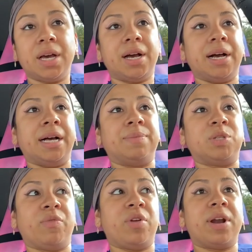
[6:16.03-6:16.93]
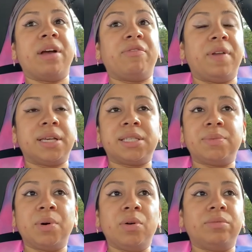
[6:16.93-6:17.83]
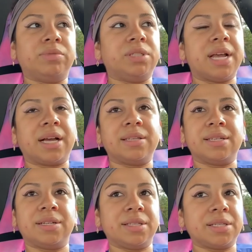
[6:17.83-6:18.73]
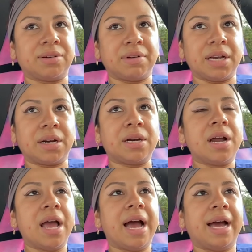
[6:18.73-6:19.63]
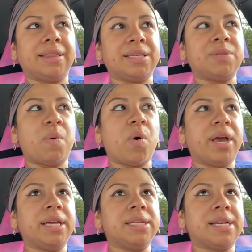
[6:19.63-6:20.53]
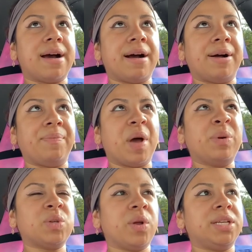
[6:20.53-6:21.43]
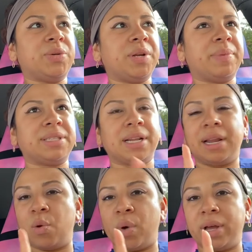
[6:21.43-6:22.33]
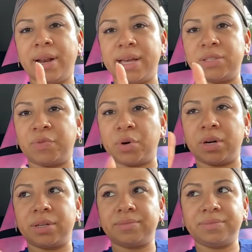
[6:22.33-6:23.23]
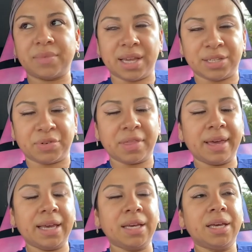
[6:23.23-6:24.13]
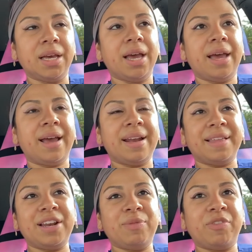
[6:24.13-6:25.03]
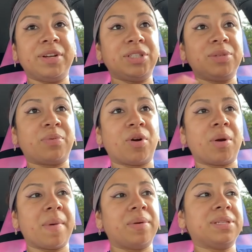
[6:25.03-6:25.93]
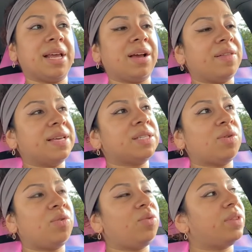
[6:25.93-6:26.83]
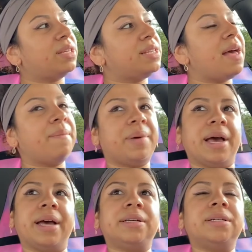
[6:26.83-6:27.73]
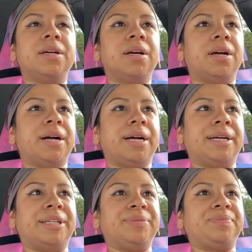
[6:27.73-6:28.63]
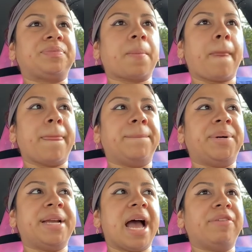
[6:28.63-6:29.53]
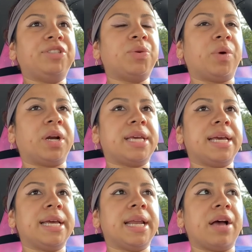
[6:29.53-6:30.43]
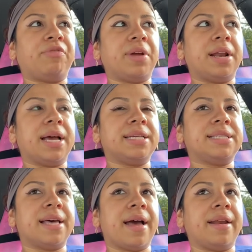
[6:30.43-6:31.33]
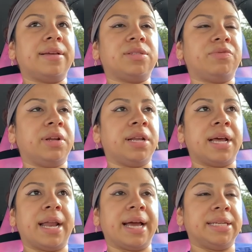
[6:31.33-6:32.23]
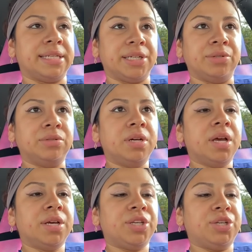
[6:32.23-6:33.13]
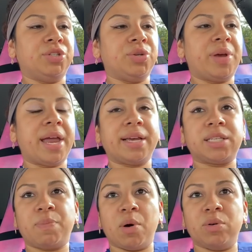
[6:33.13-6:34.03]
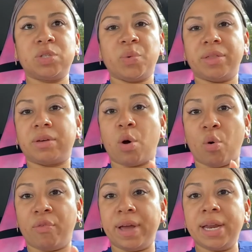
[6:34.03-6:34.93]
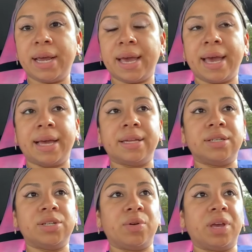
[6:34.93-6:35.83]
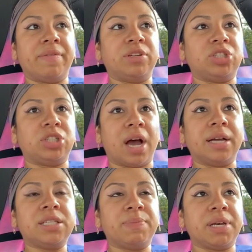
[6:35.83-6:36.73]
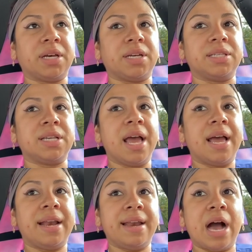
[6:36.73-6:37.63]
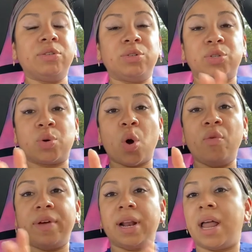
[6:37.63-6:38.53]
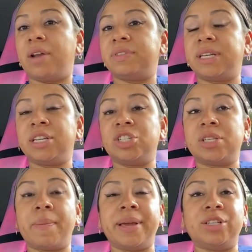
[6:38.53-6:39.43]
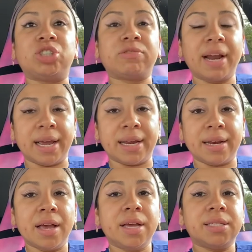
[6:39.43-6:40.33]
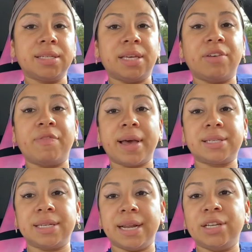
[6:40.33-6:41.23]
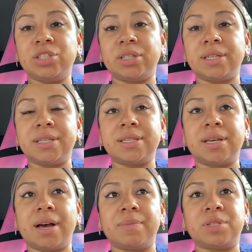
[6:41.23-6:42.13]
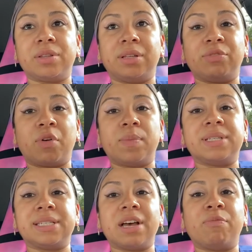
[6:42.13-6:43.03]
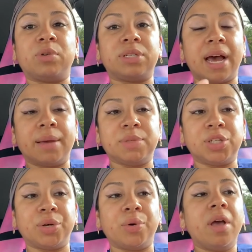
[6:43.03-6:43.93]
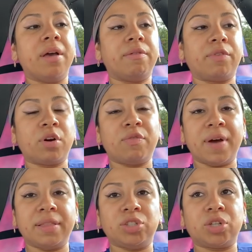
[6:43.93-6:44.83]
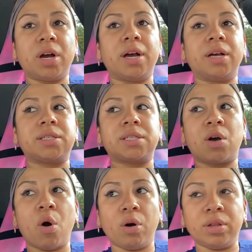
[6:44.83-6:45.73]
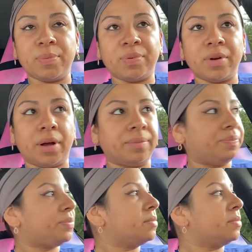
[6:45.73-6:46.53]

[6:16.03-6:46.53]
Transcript: Um, so if you're not flexible, do not consider this career. At this point, um, I was only doing it because I needed one class for a different thing and ended up finishing the program. I was like, oh, that's cool. That's not bad. Um, but after working i've realized that it's really not ideal you do get exposed with covid and you know given shots because now due to covid a lot of technicians are being trained to give vaccinations um, so that the pharmacists have more time to verify the drugs call the um,